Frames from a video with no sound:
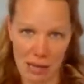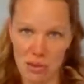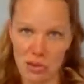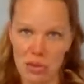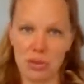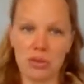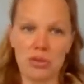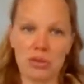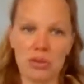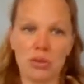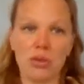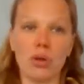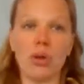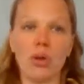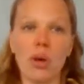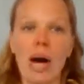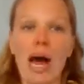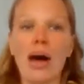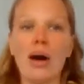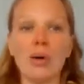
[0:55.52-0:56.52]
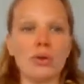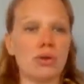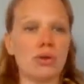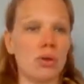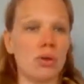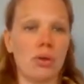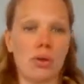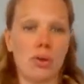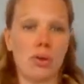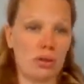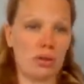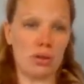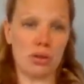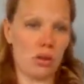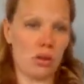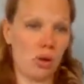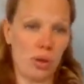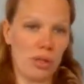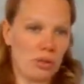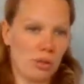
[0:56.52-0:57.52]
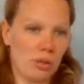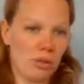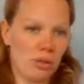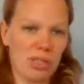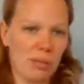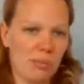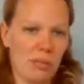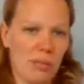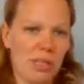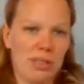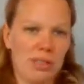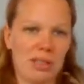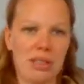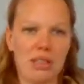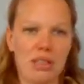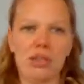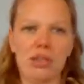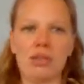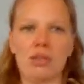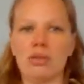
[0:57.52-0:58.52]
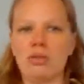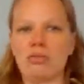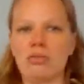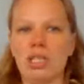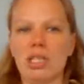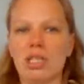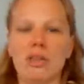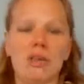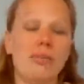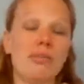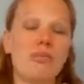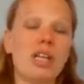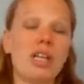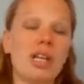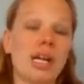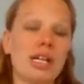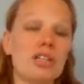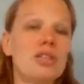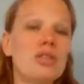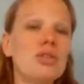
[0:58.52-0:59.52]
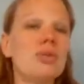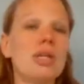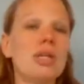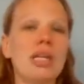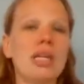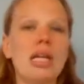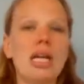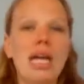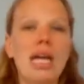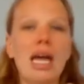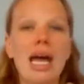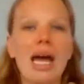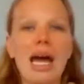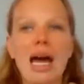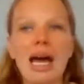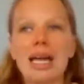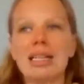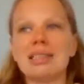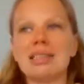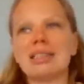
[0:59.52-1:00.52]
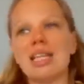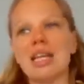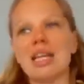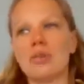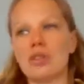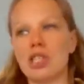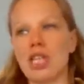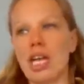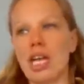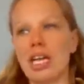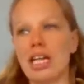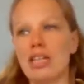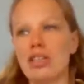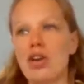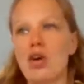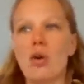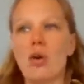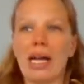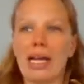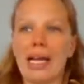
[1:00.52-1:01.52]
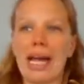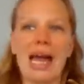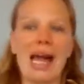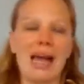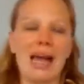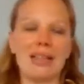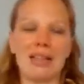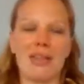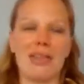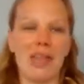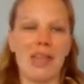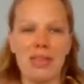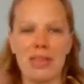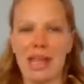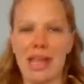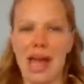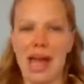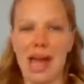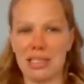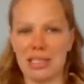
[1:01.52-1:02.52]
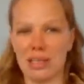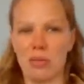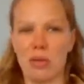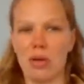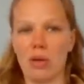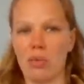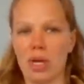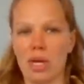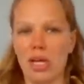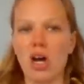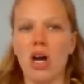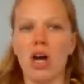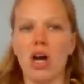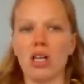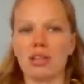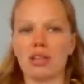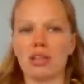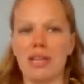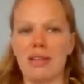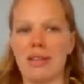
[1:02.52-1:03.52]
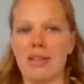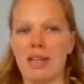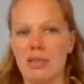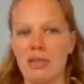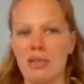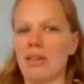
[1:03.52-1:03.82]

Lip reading: you to go out or go and do something that you don't feel like doing, instead of saying no I can't, and then they ask, well, why not, and then you